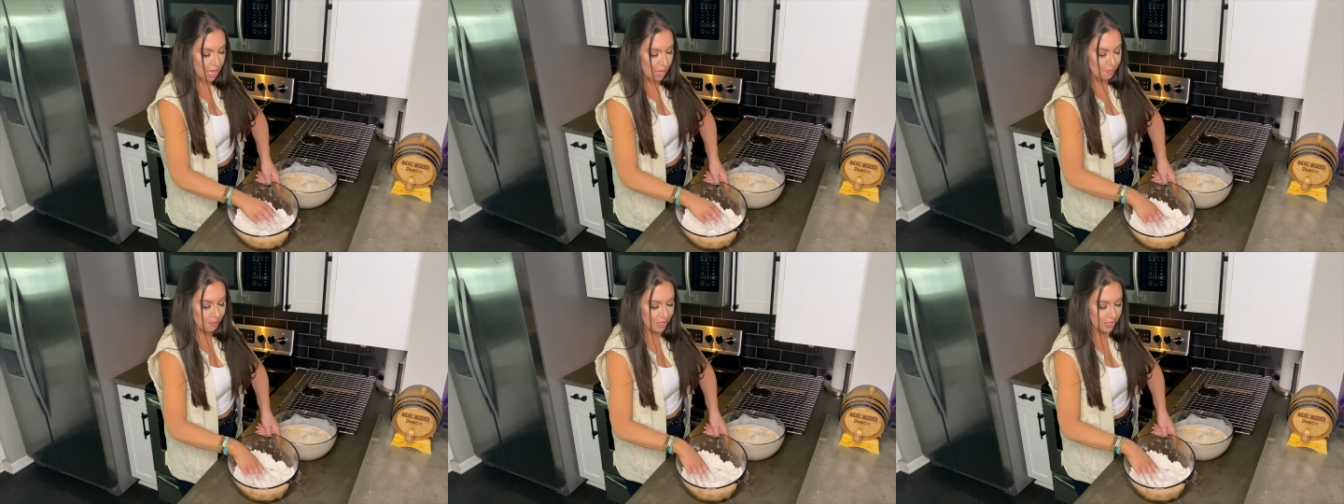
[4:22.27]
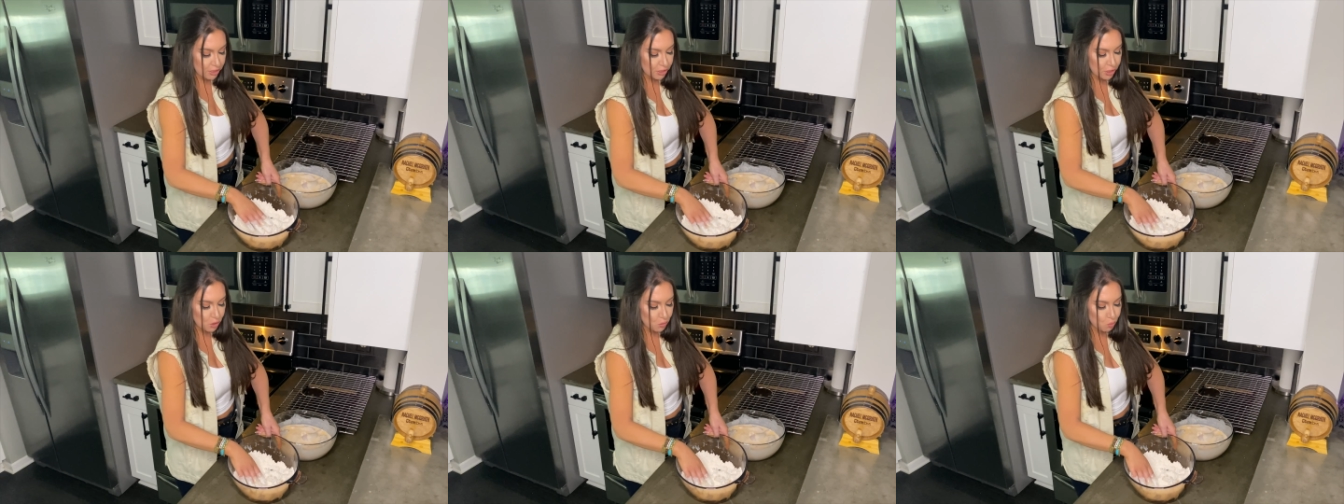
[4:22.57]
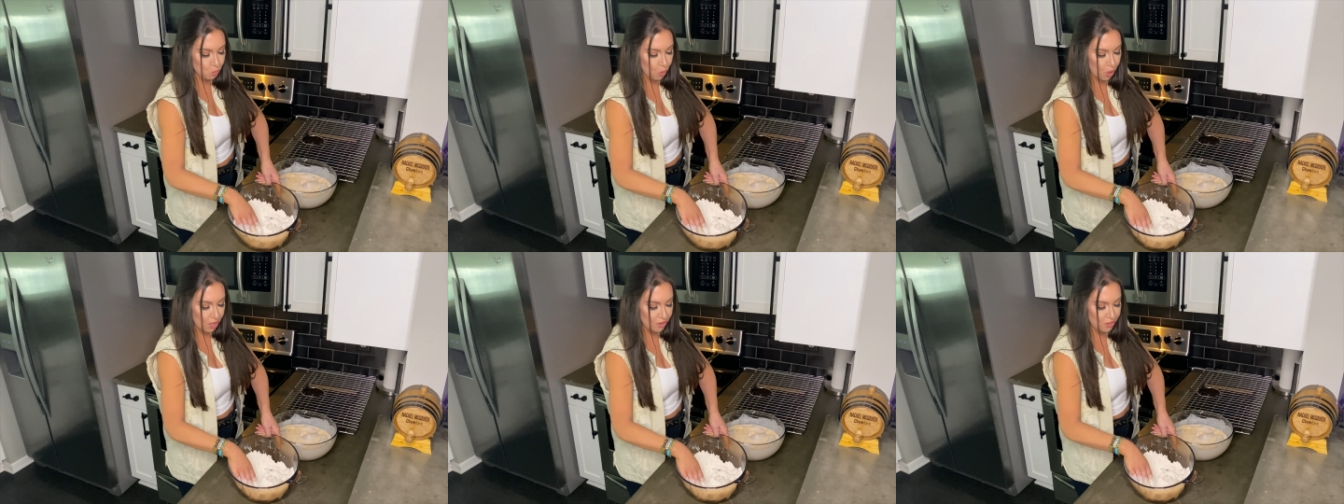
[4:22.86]
because you
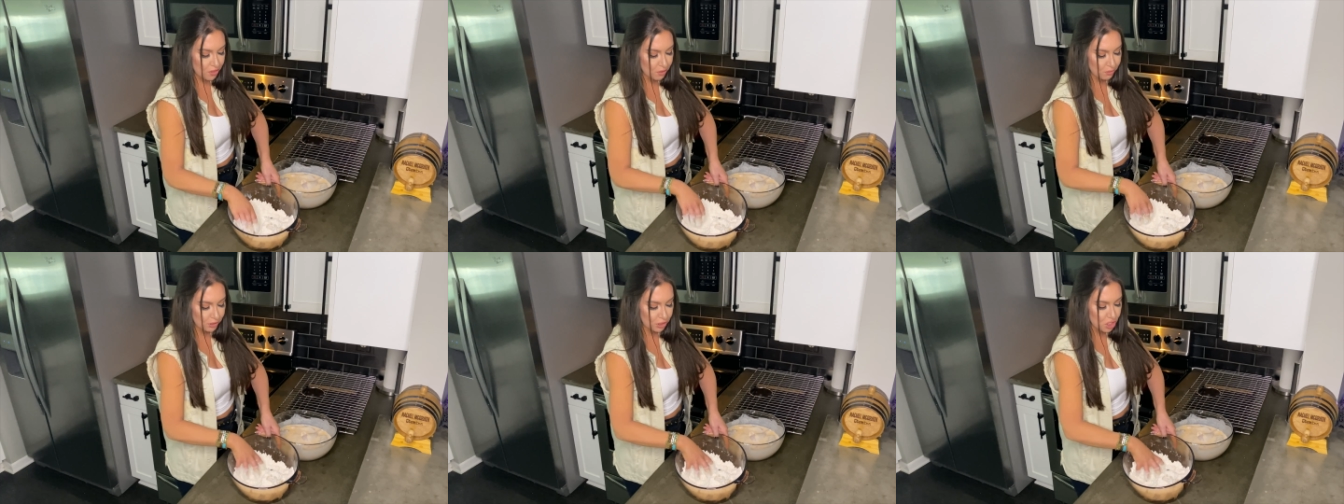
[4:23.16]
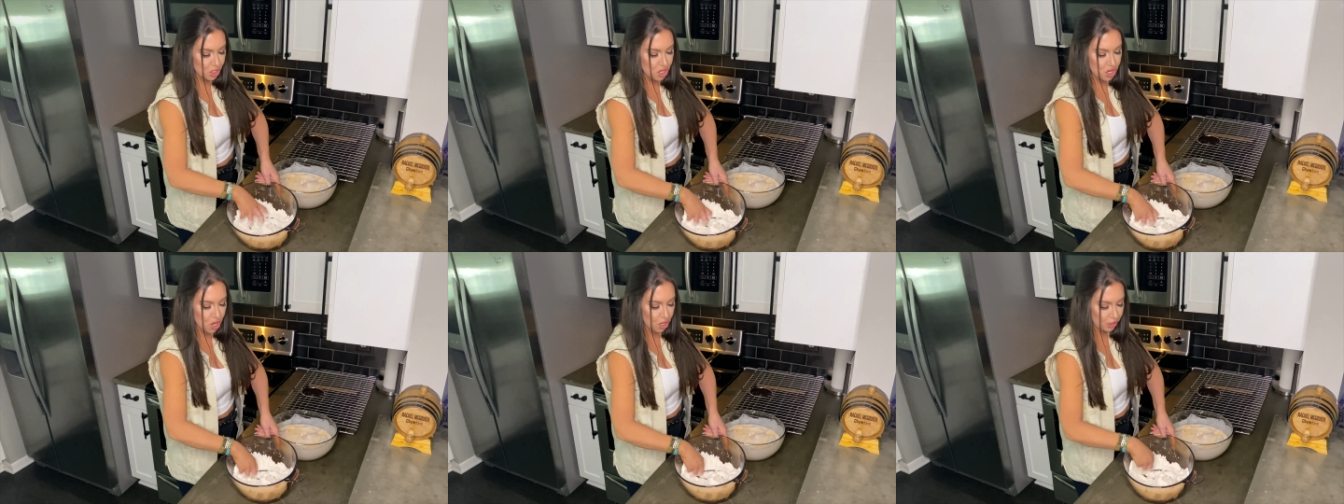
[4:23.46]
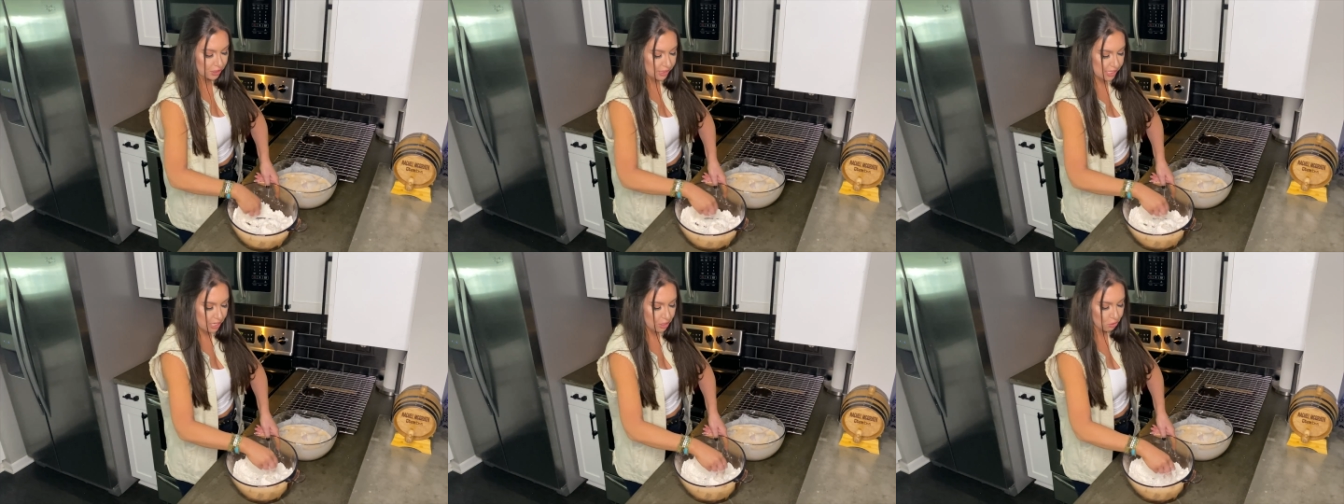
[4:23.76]
want those
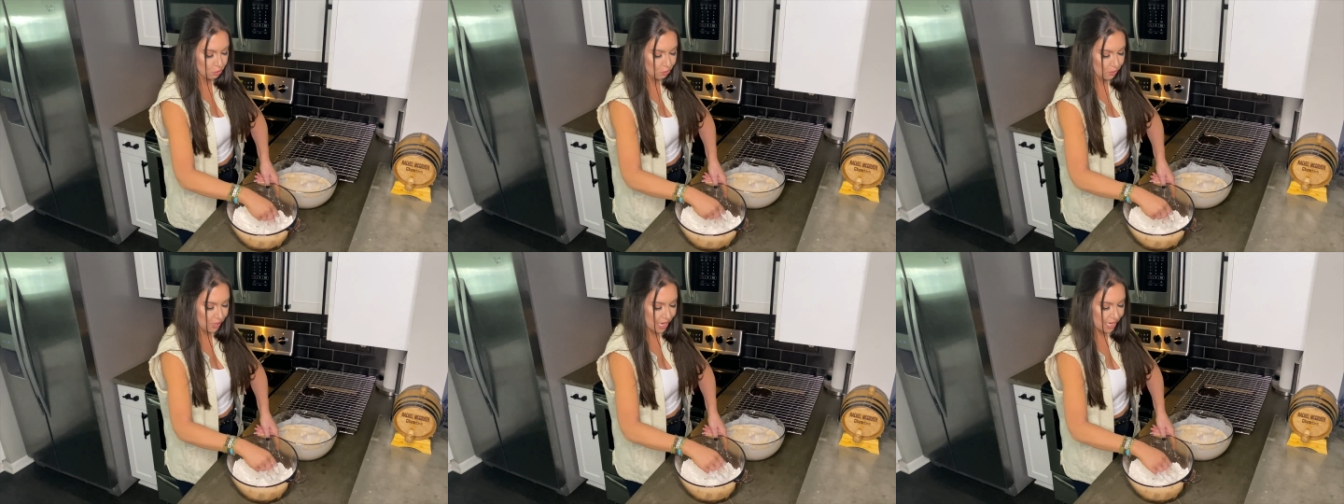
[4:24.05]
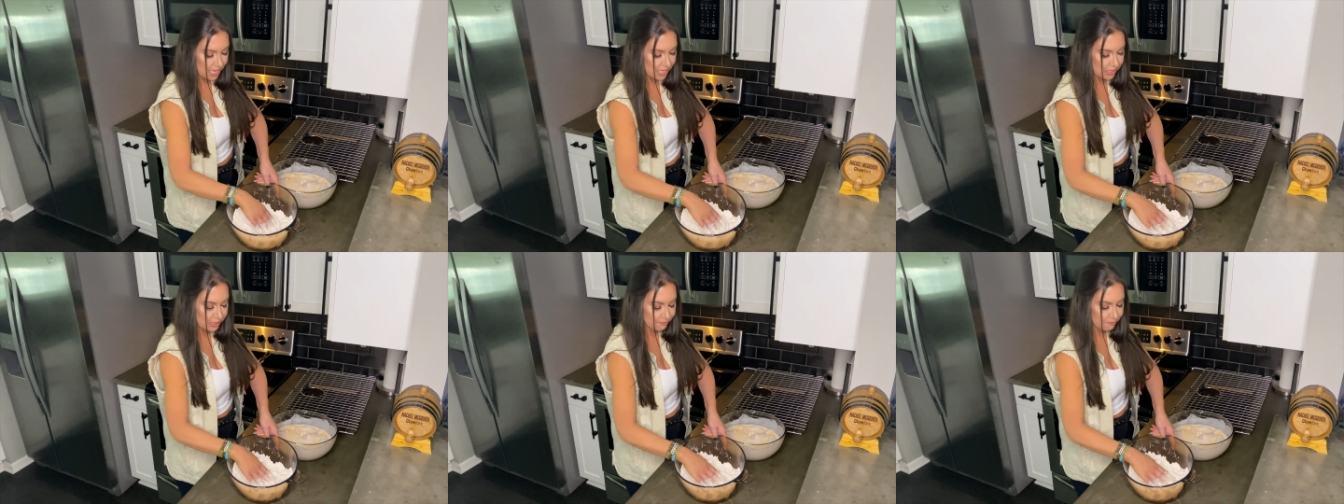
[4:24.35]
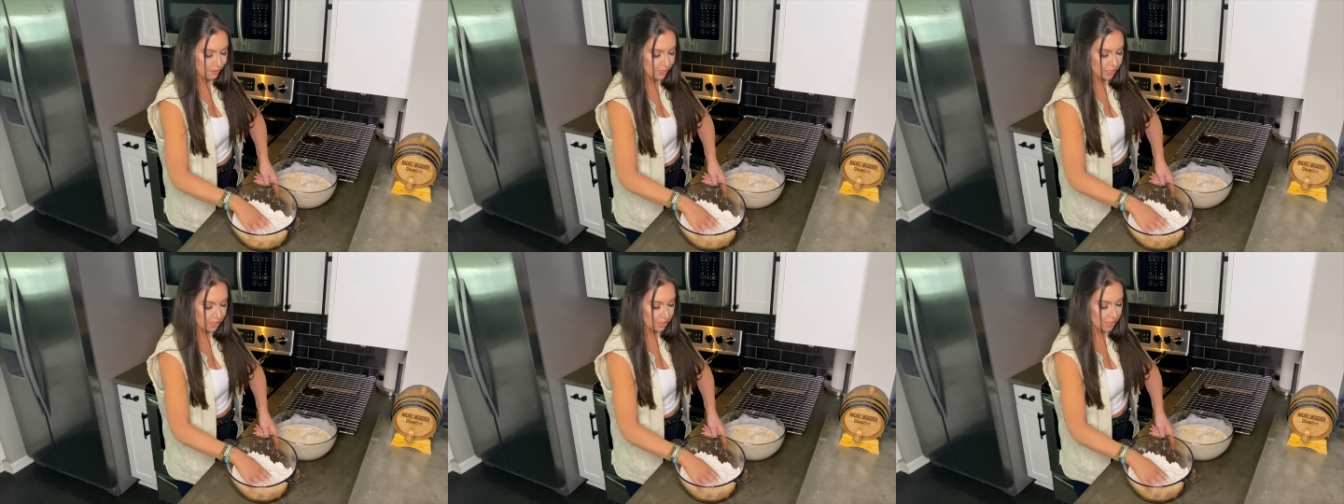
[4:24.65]
nooks and crannies
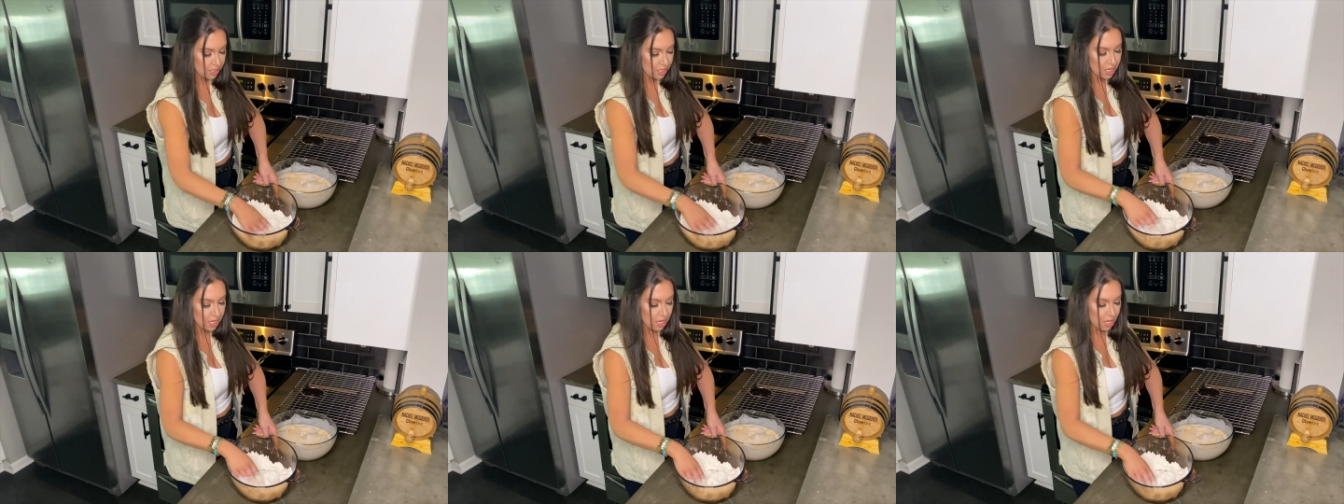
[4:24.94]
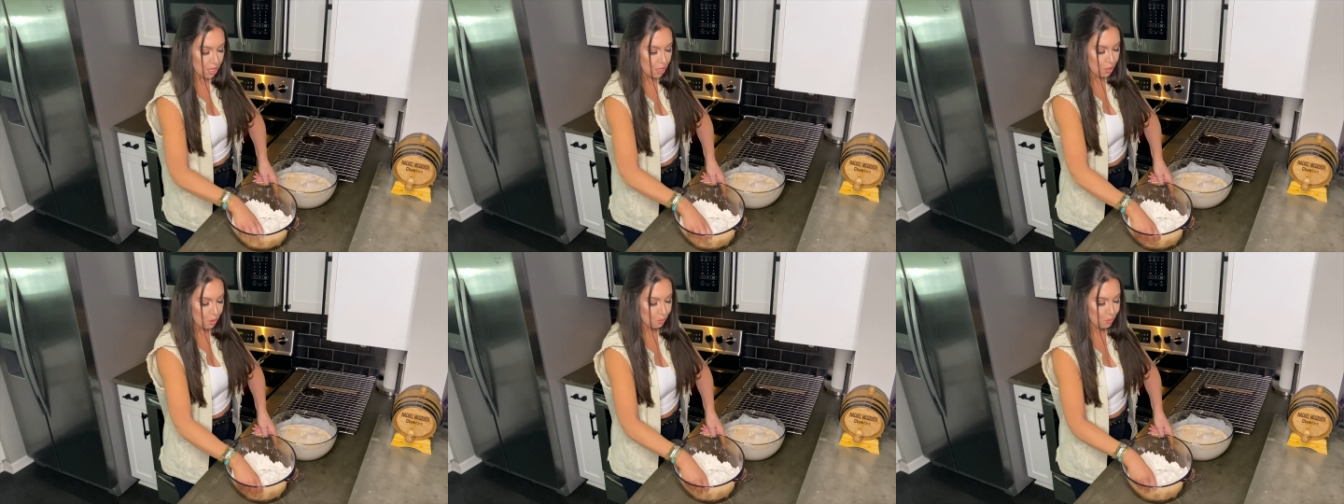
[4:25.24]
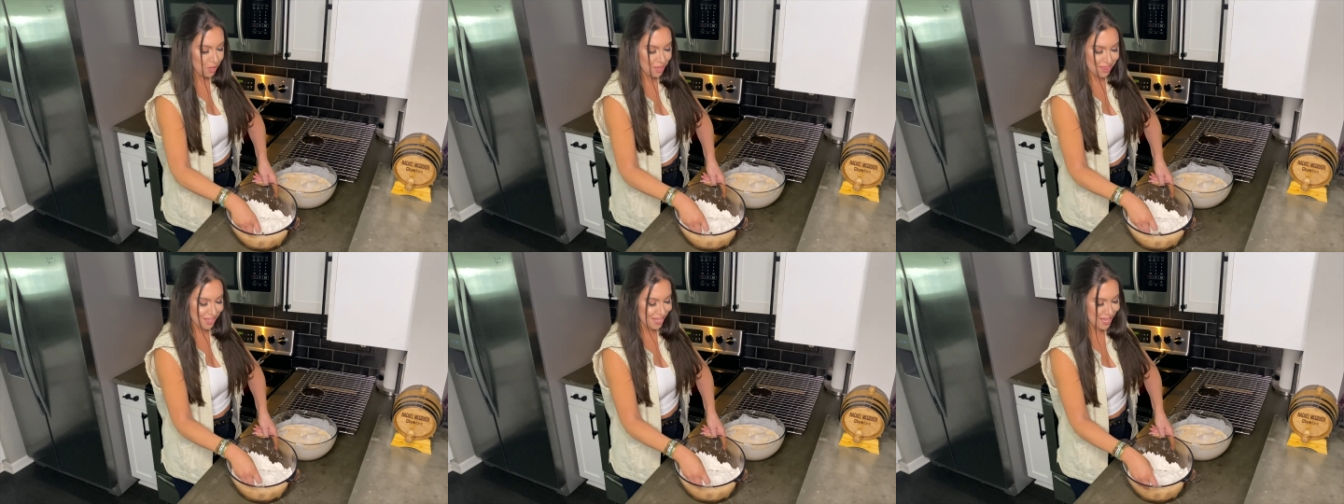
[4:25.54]
filled
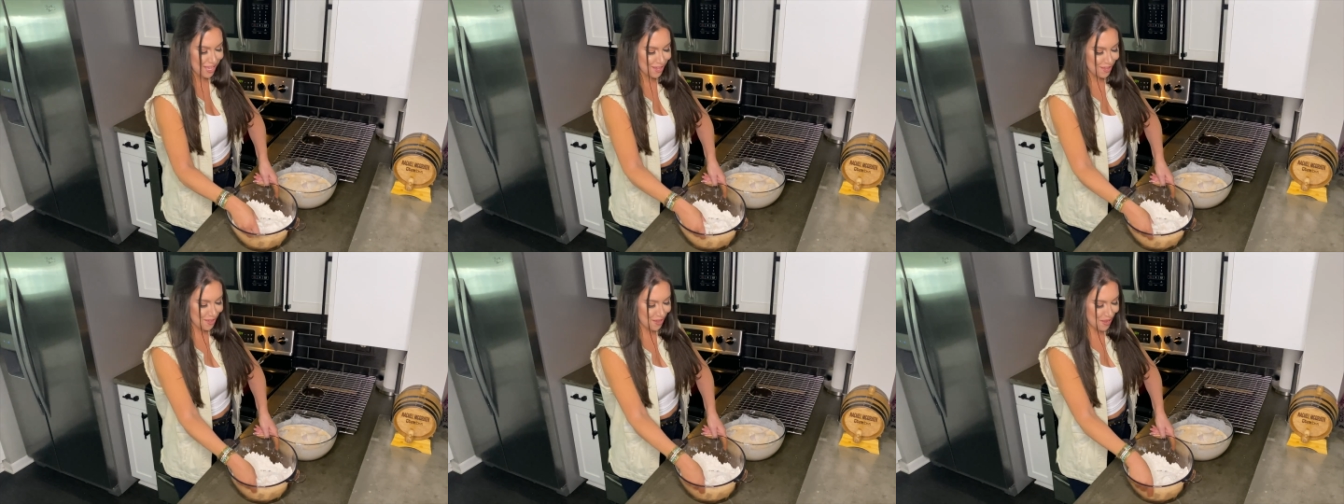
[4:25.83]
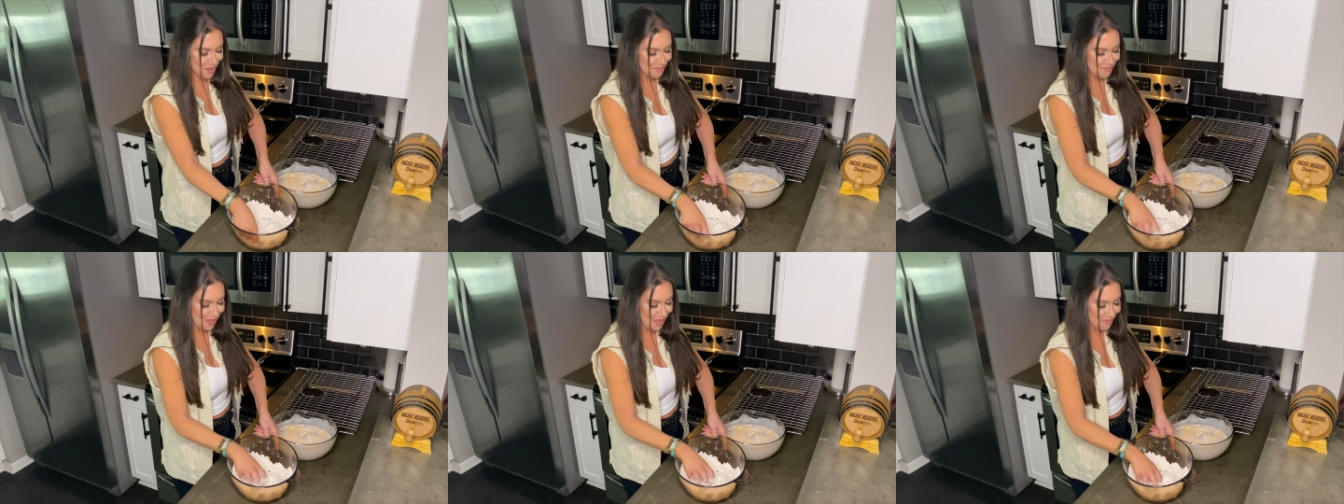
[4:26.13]
with yummy